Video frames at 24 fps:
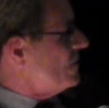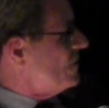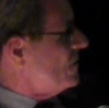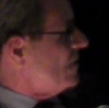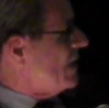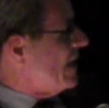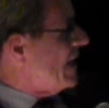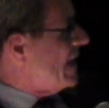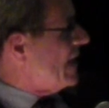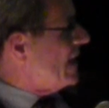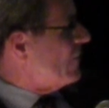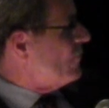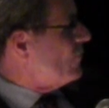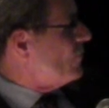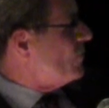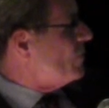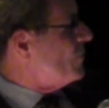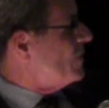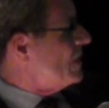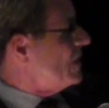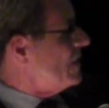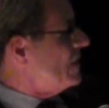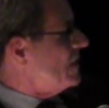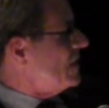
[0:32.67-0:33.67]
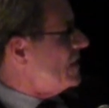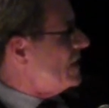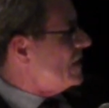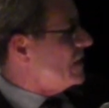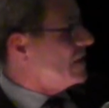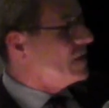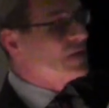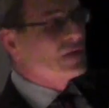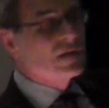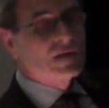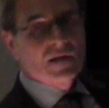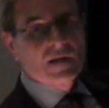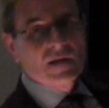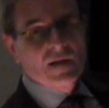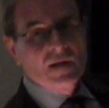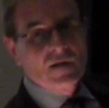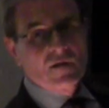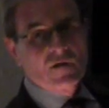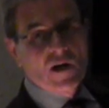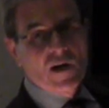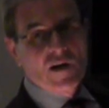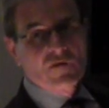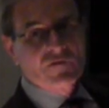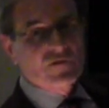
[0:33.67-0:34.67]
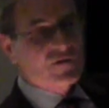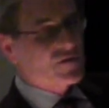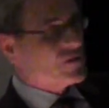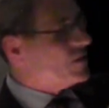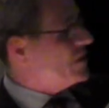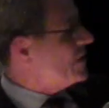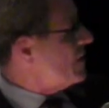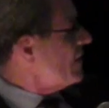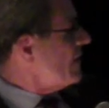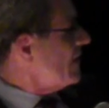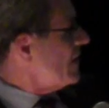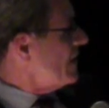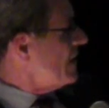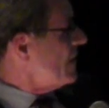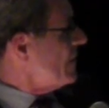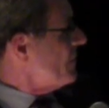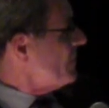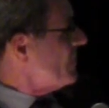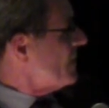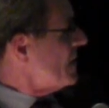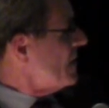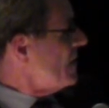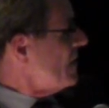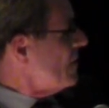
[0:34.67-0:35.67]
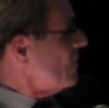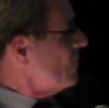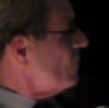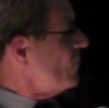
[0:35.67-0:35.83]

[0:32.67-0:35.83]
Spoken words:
to that would be the office area.